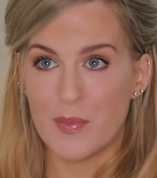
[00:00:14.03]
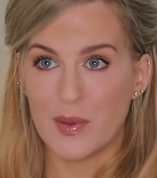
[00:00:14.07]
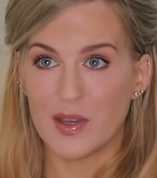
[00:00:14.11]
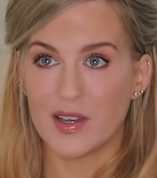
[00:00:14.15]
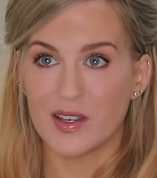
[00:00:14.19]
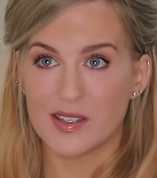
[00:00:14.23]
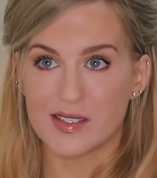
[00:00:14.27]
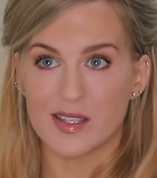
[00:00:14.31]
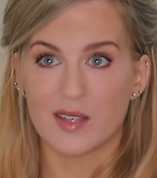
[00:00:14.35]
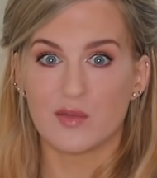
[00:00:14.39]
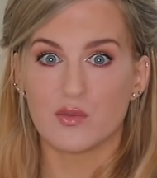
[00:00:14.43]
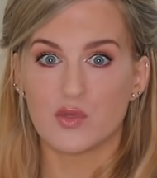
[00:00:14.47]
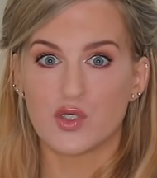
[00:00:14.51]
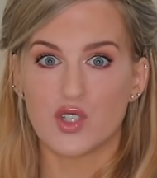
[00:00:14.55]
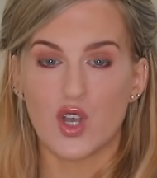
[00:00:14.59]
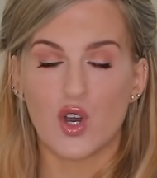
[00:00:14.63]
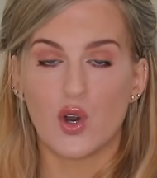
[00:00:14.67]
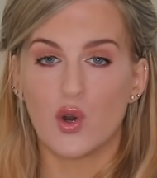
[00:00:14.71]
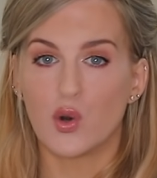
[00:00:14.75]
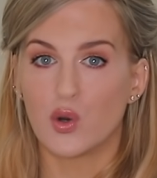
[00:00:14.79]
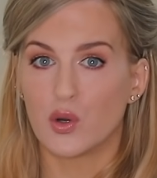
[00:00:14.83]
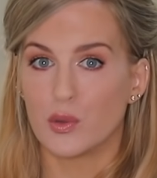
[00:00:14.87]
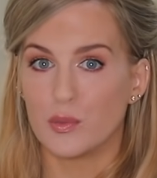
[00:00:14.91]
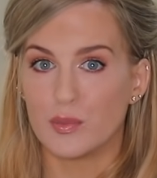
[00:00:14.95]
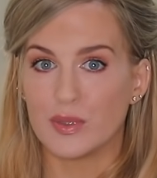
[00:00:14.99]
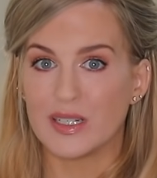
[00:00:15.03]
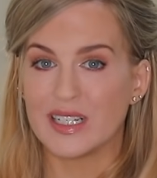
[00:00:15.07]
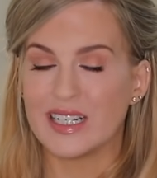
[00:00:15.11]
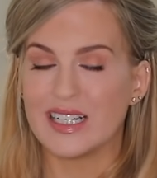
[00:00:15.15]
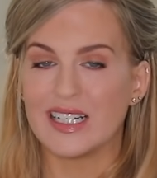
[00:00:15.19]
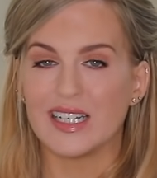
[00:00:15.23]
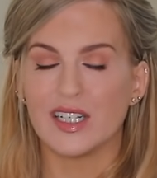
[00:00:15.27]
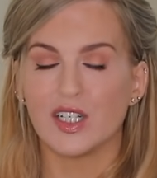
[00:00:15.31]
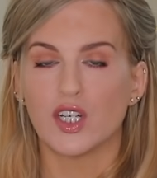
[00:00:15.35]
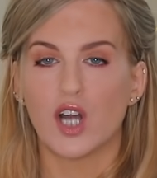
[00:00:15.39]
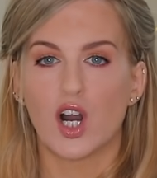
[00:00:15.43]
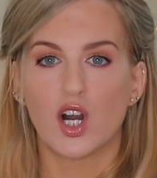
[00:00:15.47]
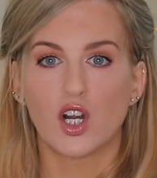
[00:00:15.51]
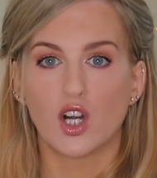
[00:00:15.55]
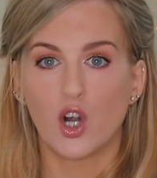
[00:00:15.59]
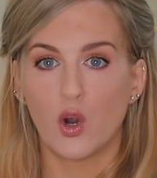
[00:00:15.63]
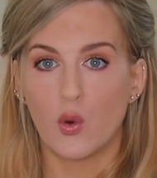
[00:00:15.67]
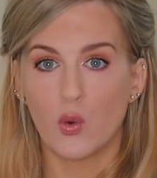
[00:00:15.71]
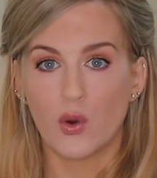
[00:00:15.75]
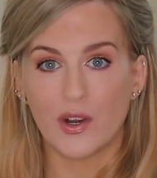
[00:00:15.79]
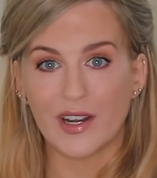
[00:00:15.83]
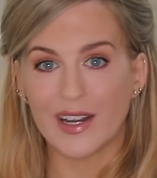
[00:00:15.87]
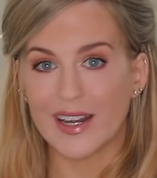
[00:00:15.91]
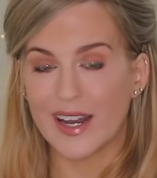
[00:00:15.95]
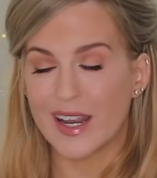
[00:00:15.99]
because I'm so completely not
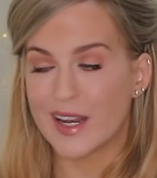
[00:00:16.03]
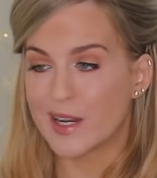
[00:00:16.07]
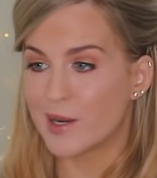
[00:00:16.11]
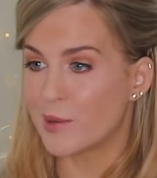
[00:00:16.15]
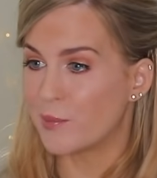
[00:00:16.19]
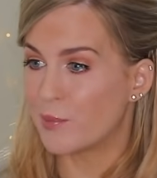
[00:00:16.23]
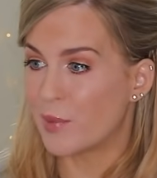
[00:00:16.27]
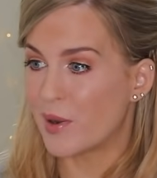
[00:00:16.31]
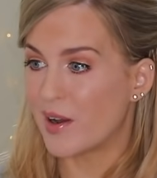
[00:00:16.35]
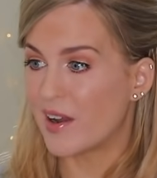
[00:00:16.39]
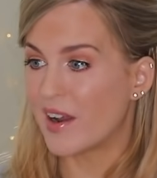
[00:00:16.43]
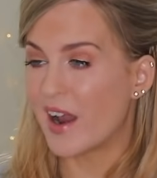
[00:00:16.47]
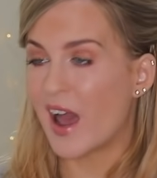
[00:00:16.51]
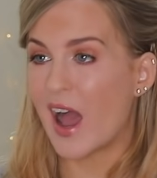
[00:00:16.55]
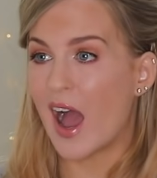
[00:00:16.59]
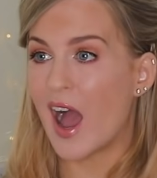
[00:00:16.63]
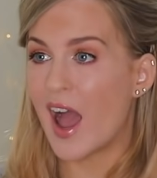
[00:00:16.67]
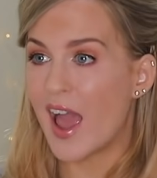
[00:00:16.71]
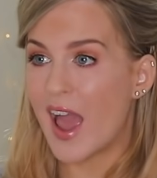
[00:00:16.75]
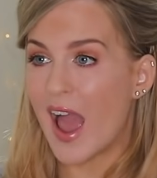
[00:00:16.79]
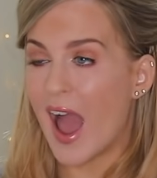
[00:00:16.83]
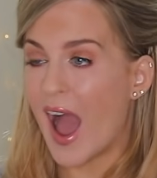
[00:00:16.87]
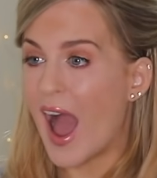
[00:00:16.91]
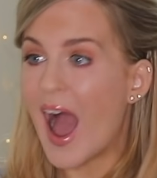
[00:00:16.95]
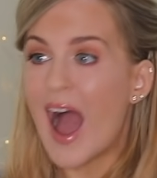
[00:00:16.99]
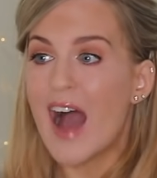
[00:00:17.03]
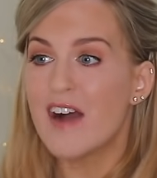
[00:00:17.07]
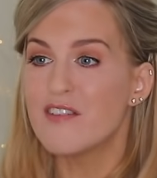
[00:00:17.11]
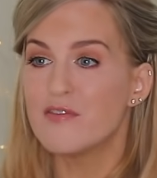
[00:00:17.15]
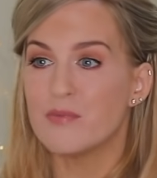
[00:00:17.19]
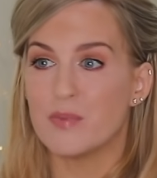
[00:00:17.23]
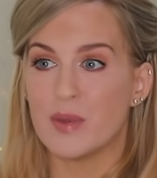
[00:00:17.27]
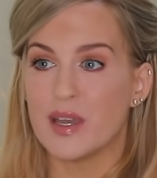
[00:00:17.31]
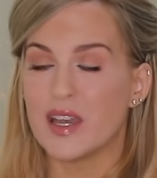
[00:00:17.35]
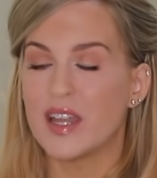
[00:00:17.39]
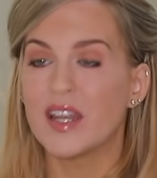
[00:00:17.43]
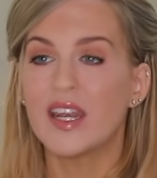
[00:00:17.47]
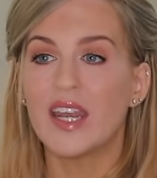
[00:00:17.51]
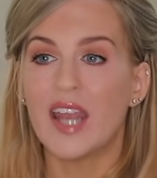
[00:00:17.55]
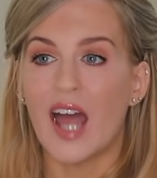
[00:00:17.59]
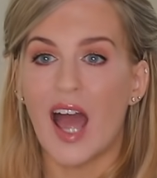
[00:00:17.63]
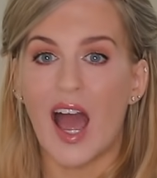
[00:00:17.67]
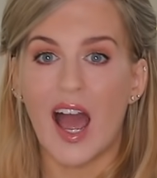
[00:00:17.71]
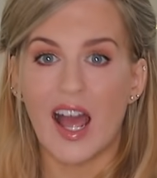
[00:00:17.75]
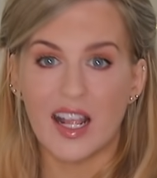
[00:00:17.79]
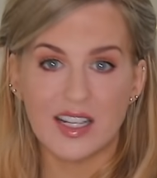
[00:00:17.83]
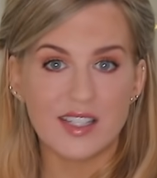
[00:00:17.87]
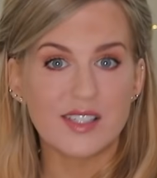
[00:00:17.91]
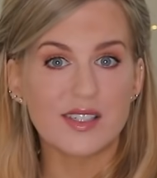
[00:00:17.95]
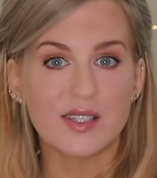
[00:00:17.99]
coordinated, but I have been
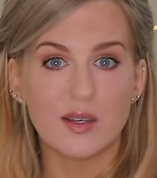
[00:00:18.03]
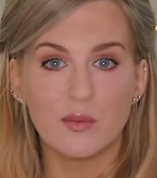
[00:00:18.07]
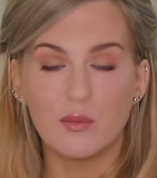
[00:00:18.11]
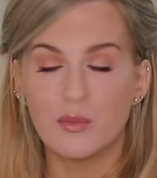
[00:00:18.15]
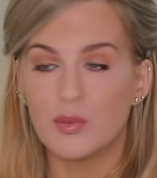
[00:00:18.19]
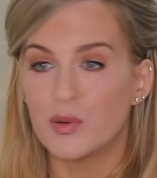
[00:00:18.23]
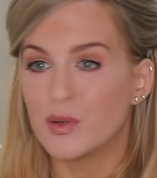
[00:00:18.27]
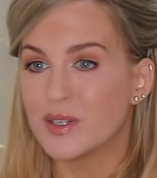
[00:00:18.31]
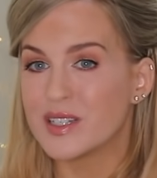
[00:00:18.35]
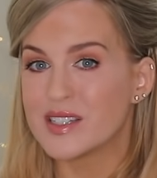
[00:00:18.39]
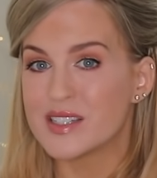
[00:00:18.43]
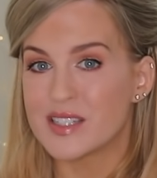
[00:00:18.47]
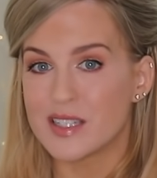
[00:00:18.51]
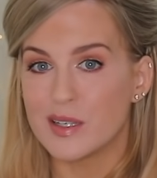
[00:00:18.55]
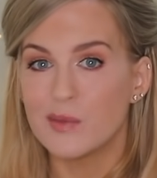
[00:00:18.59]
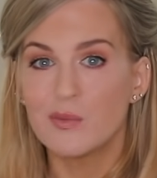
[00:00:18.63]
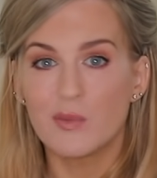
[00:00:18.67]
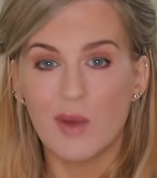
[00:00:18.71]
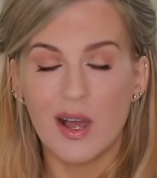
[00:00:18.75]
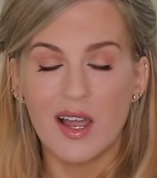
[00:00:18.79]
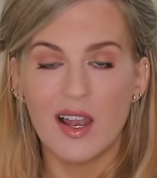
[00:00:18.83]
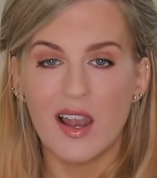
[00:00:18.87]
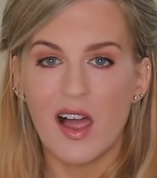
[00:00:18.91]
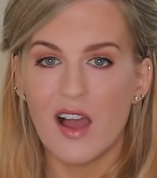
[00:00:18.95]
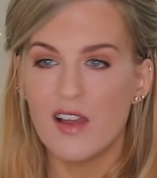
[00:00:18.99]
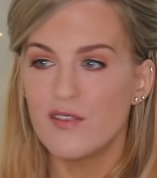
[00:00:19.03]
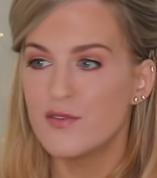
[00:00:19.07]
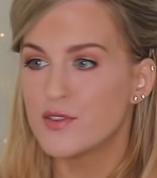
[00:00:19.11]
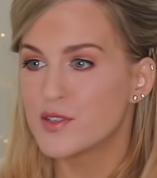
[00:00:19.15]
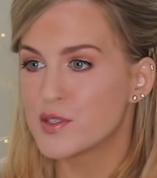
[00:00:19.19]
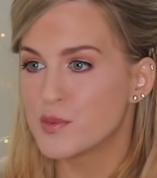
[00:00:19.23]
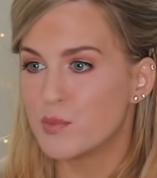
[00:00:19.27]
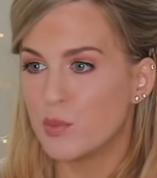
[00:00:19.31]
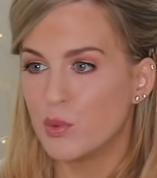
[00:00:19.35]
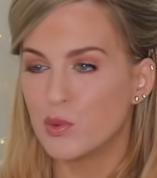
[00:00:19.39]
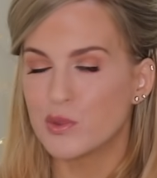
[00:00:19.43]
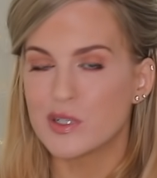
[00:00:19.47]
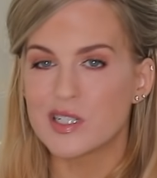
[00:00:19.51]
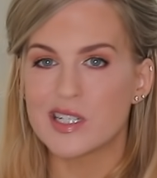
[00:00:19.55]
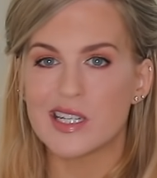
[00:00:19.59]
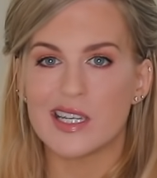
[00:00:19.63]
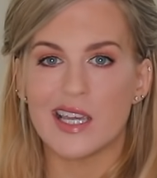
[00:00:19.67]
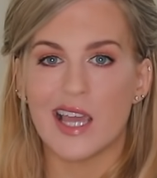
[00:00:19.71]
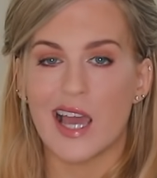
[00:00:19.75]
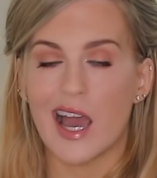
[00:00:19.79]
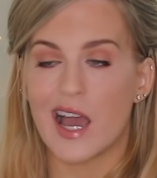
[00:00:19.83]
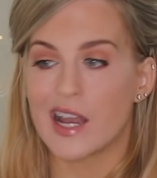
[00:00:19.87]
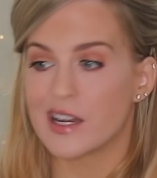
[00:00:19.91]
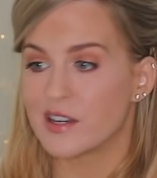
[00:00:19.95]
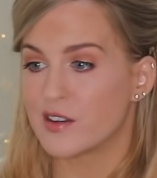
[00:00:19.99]
at some points in my life
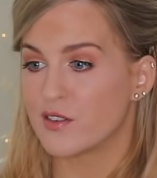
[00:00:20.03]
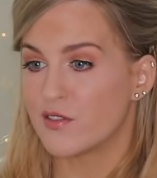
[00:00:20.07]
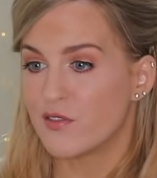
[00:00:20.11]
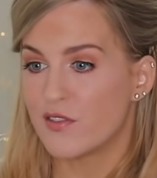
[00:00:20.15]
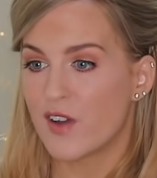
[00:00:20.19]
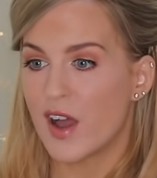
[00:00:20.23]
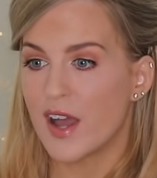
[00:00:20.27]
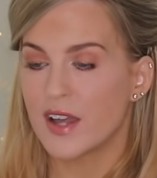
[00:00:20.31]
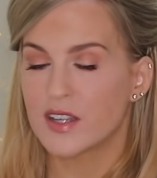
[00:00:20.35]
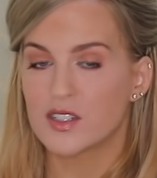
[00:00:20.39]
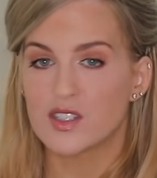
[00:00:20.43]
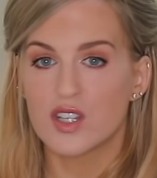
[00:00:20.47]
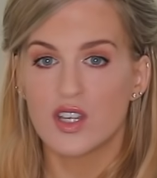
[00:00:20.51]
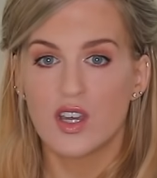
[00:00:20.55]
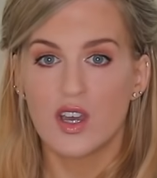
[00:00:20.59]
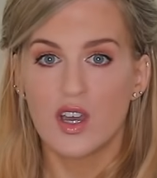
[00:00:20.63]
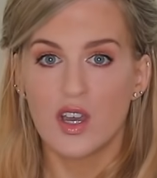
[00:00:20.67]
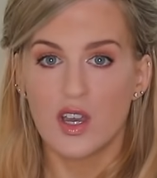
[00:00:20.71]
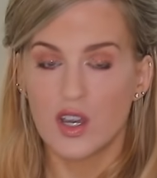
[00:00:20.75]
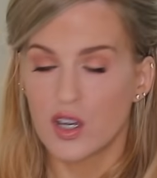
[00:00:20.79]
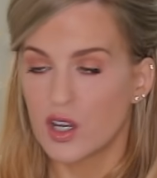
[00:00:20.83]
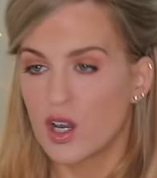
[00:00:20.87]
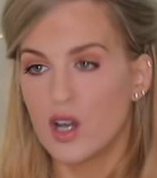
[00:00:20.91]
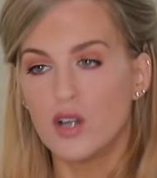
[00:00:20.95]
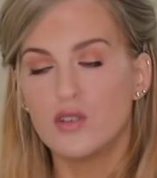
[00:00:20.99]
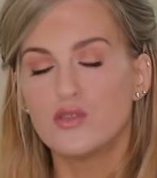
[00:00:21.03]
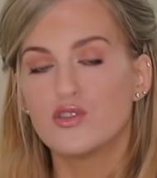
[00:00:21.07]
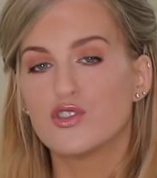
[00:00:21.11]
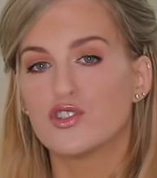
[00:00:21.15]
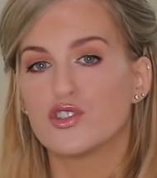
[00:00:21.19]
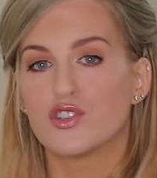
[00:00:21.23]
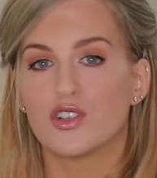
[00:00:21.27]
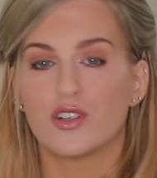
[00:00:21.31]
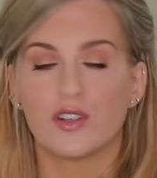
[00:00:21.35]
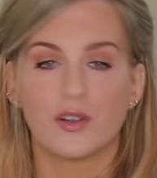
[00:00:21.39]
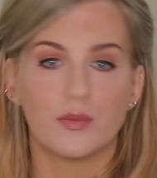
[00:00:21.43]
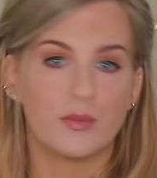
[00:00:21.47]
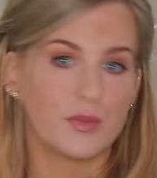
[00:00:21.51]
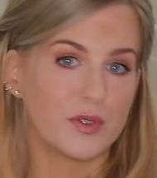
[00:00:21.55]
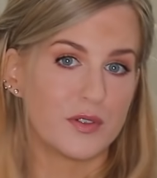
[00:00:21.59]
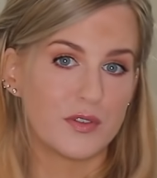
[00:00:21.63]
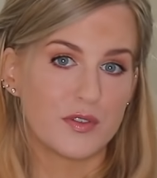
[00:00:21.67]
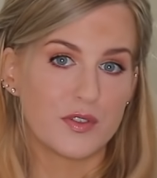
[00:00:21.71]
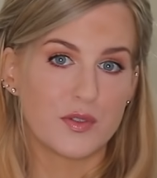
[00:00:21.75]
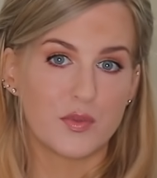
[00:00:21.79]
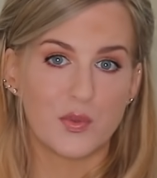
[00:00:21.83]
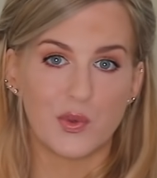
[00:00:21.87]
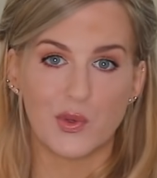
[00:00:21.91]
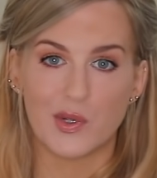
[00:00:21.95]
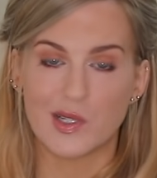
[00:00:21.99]
sporty and in fact coached a number of
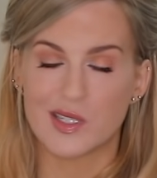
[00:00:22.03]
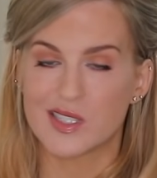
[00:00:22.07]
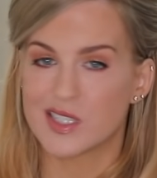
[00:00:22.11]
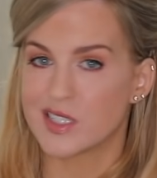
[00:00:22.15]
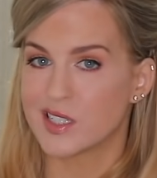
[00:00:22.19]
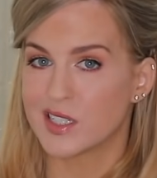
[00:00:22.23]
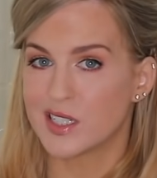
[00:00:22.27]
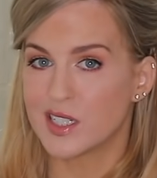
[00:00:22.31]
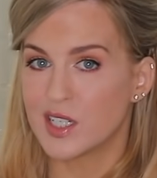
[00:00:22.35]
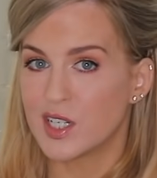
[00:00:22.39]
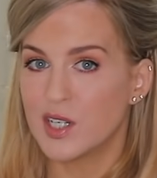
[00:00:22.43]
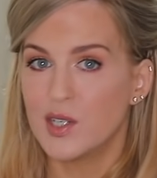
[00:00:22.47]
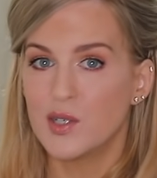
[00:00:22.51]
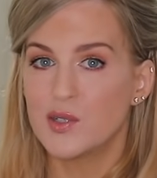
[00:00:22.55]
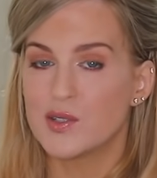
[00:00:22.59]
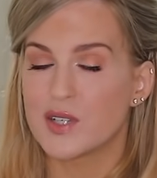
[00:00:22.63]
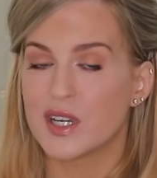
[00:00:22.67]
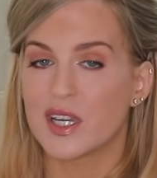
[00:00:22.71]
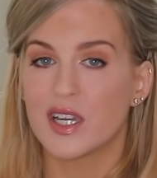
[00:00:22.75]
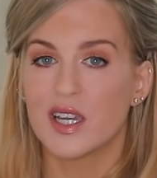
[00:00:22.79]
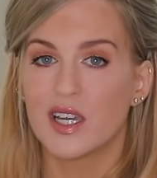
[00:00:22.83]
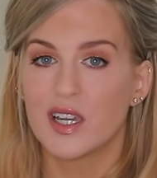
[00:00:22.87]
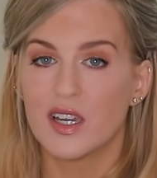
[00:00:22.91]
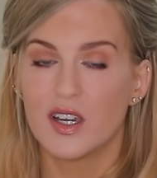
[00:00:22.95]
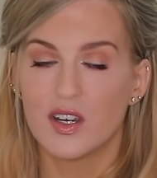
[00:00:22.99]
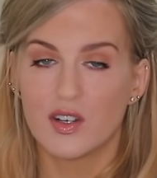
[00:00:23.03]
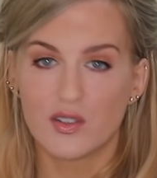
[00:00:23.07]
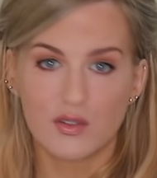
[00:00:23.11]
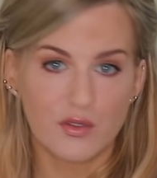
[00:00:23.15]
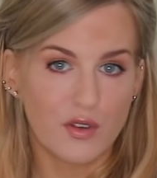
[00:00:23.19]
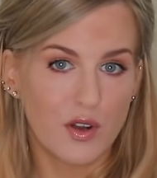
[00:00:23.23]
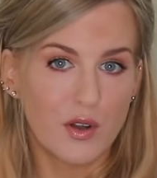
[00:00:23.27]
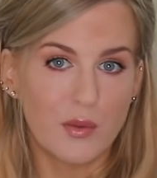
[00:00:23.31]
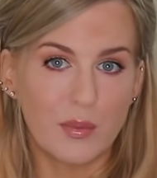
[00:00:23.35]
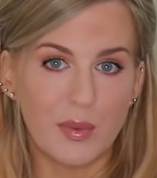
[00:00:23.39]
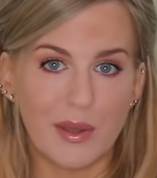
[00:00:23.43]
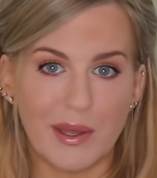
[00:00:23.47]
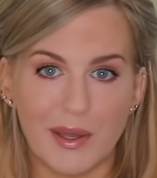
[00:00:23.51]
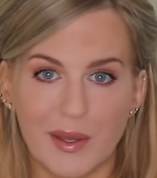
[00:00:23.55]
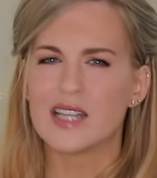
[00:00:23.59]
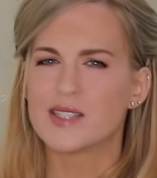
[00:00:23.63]
sports including rugby.